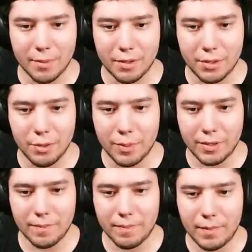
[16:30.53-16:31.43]
to do,
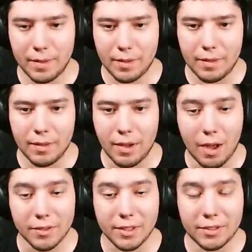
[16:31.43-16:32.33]
but
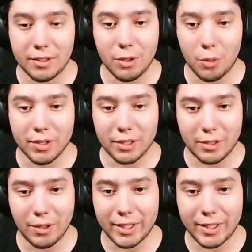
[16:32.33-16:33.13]
honestly it's still worth it though.